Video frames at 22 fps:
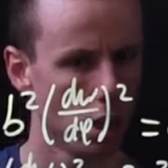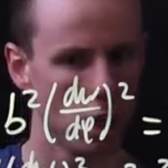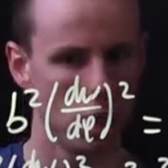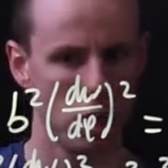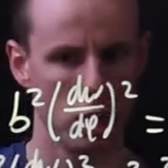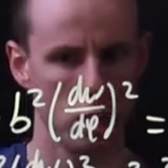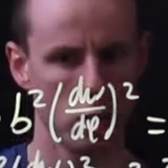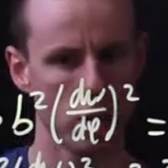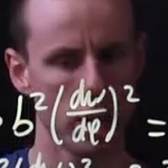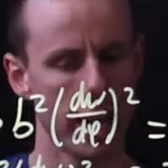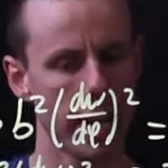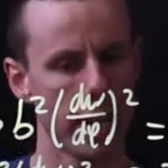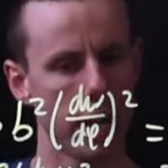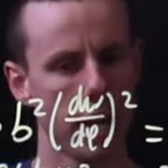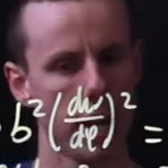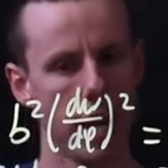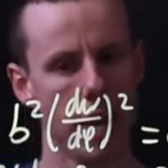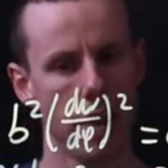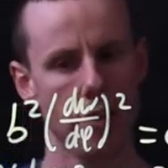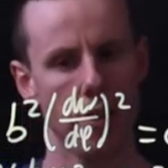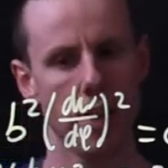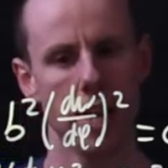Okay,
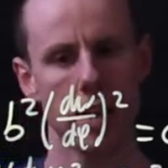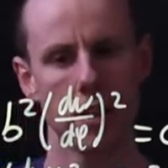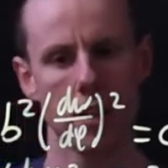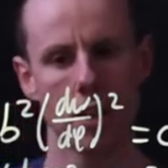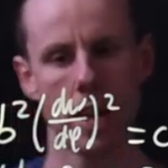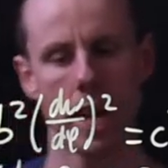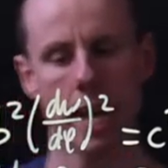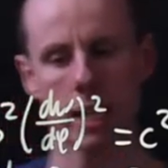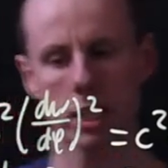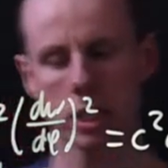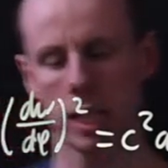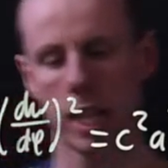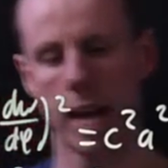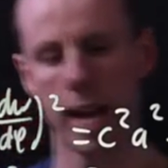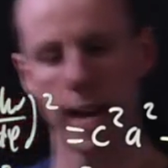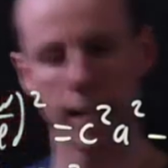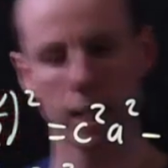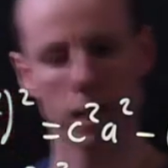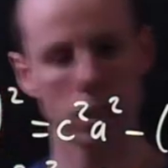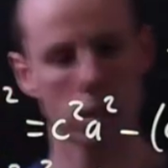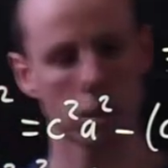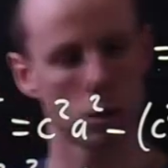and then in the next
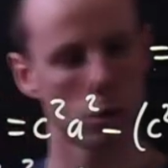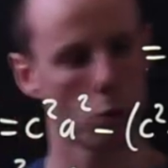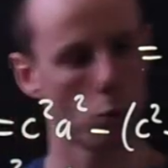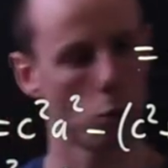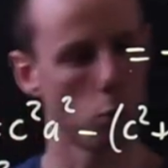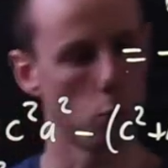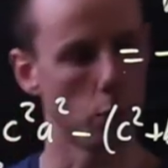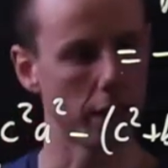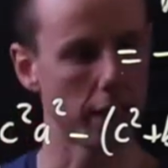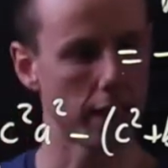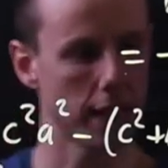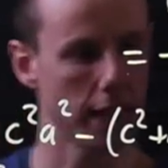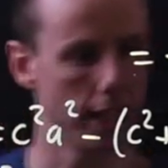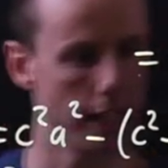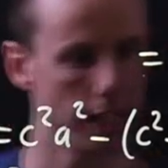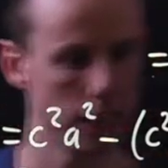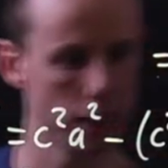line, we can